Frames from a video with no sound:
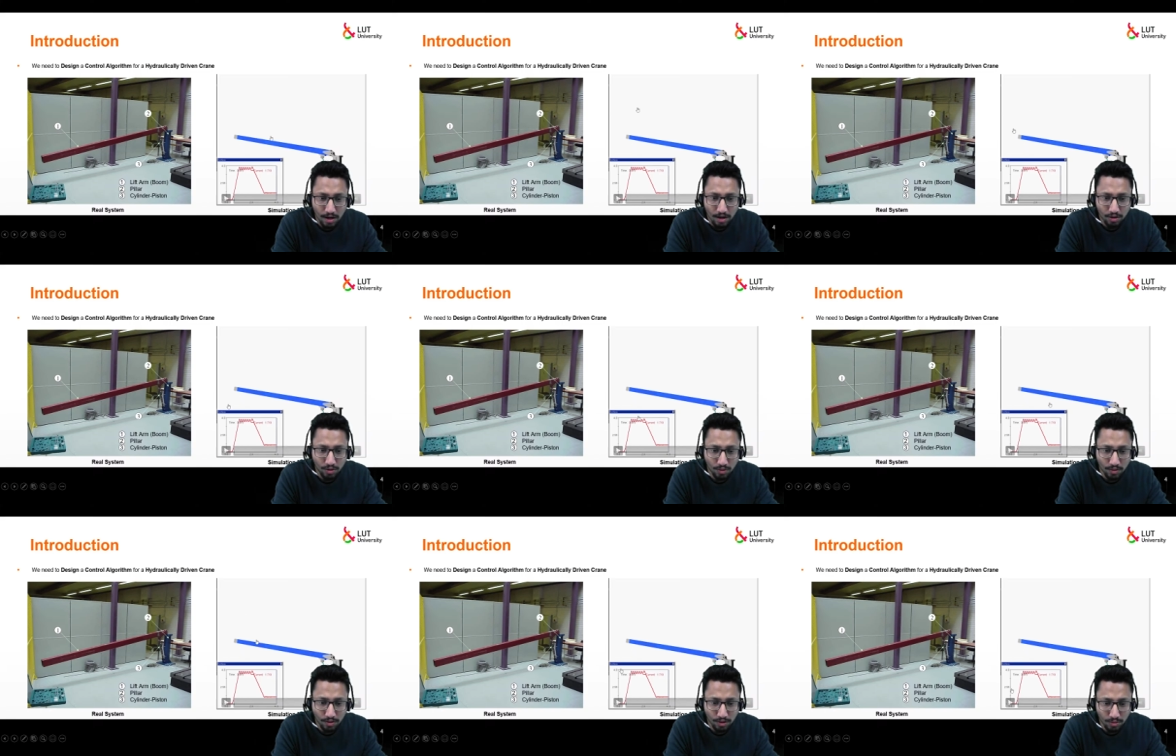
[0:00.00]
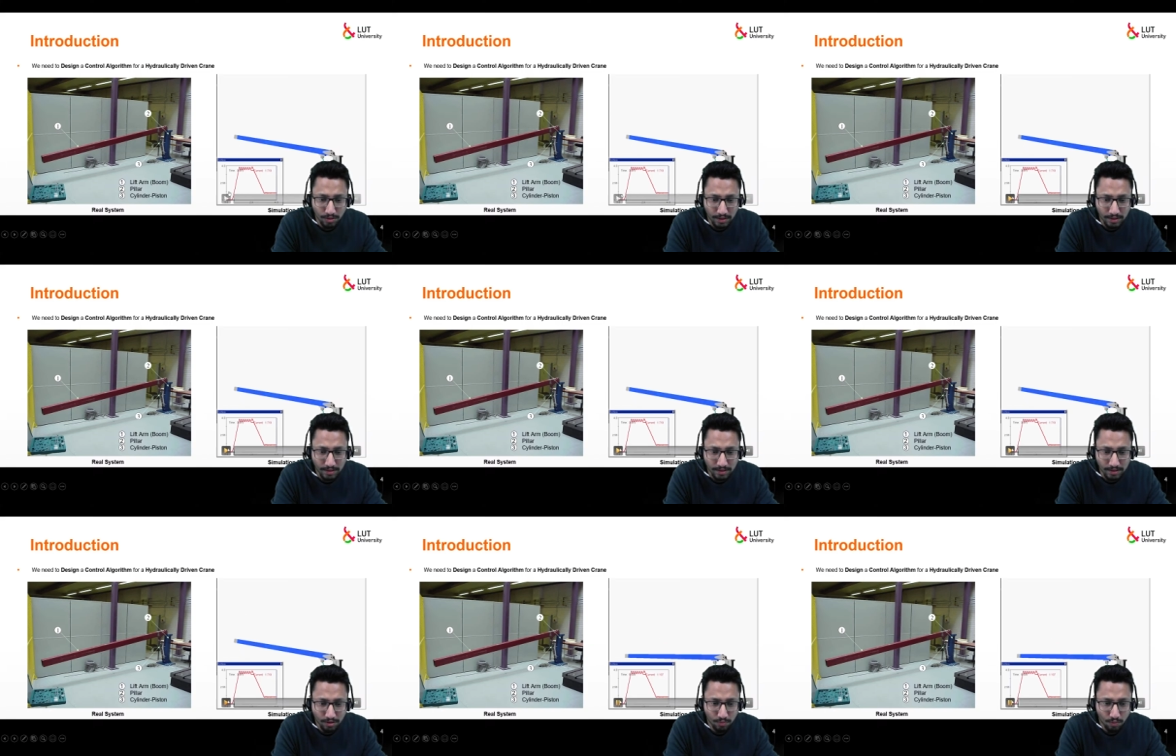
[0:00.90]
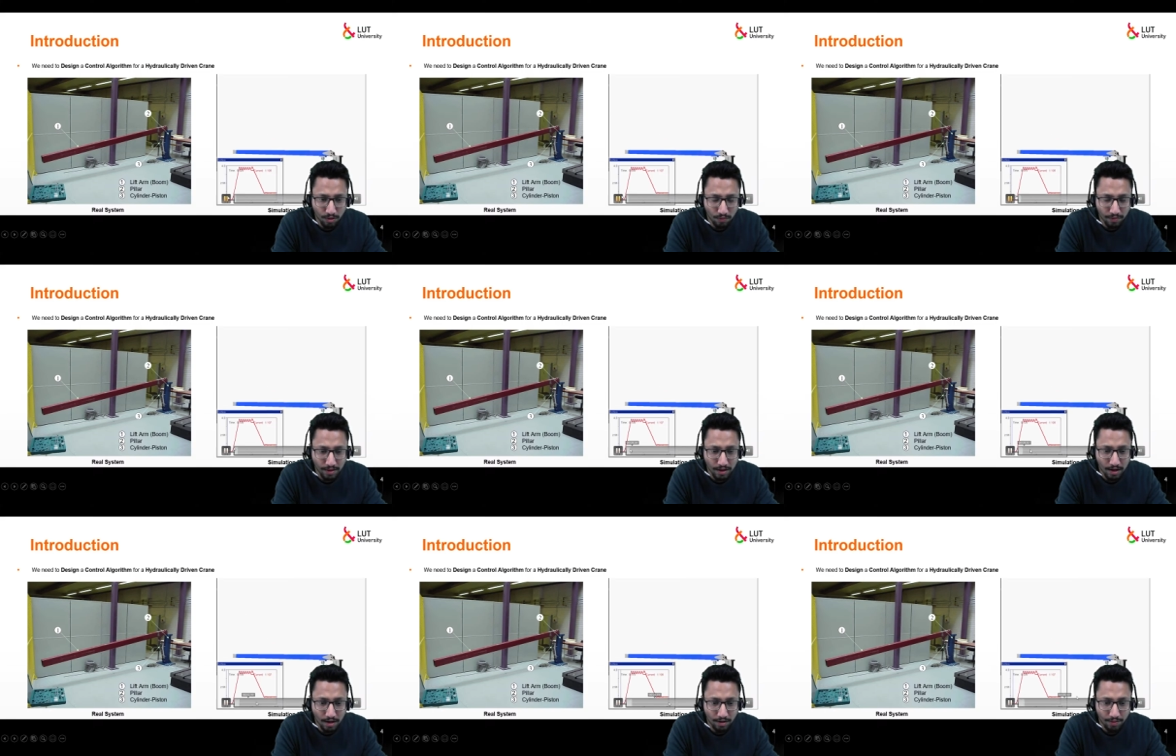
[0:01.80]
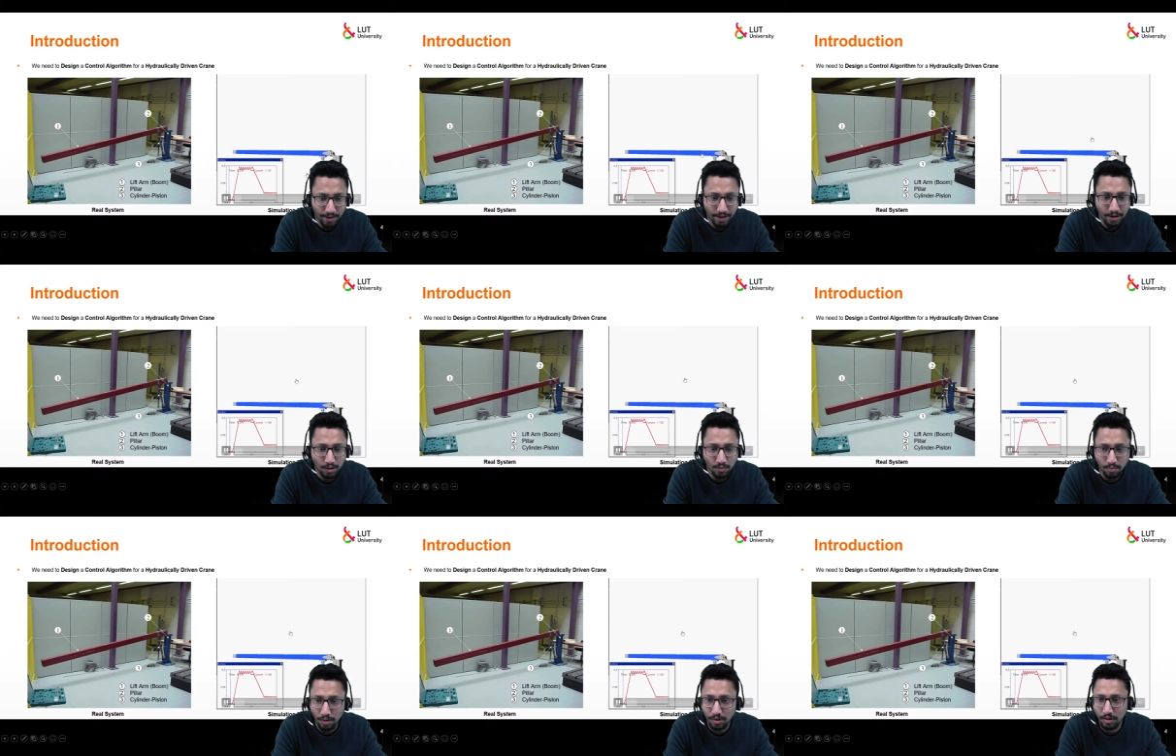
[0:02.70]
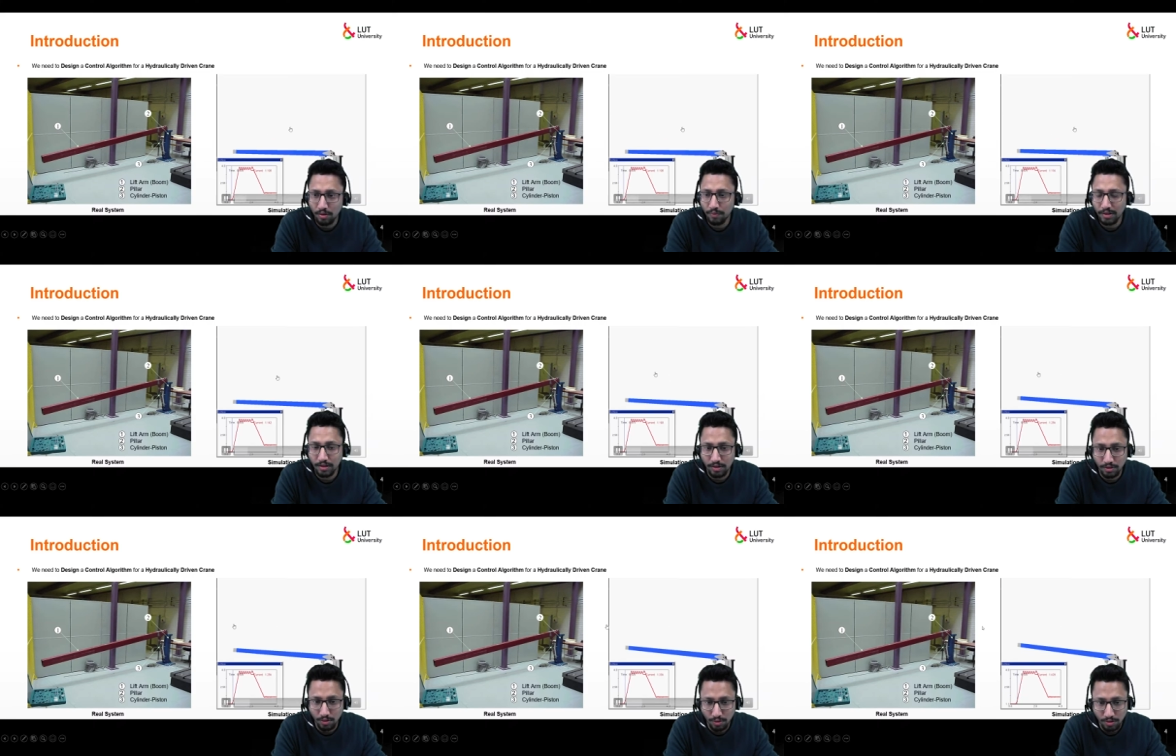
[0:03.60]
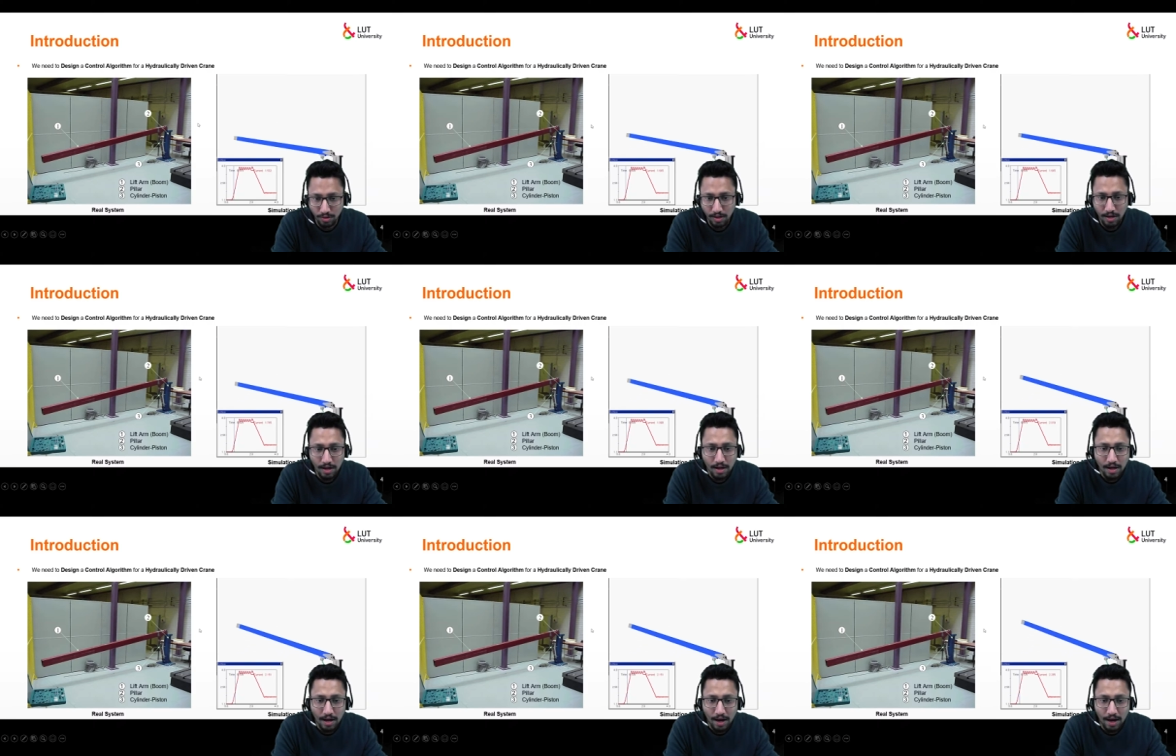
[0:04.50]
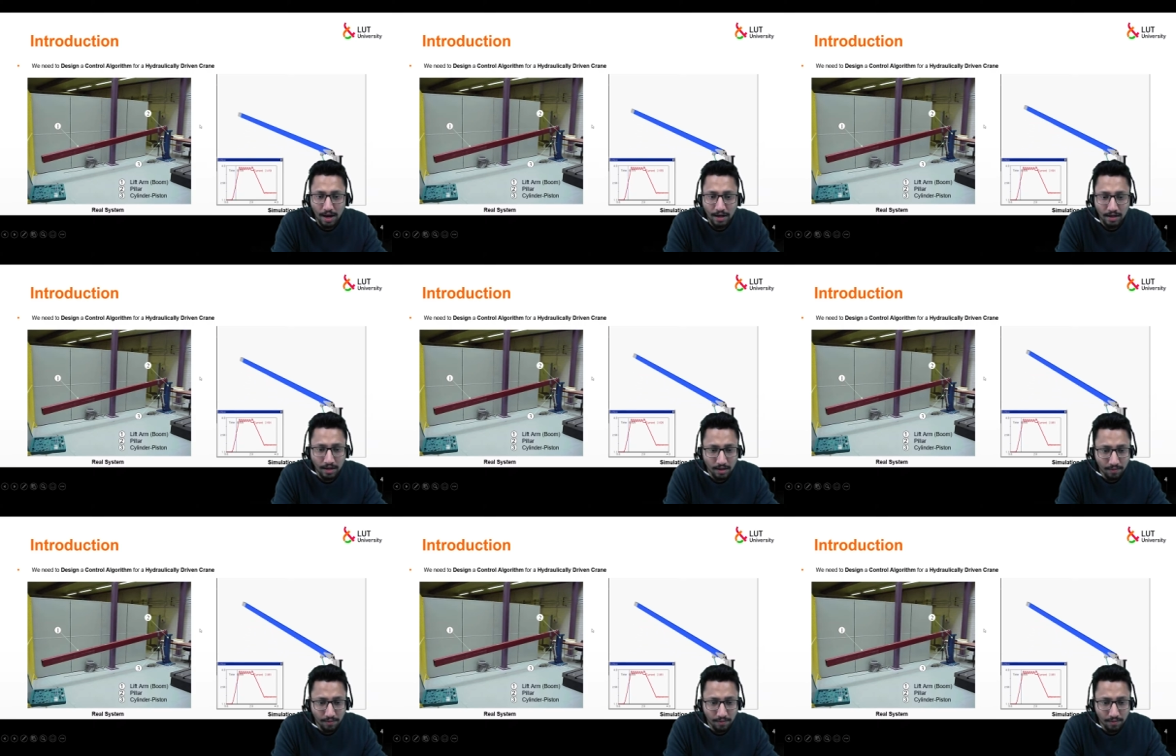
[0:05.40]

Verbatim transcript: So you see, this is what we are trying to model within this course. And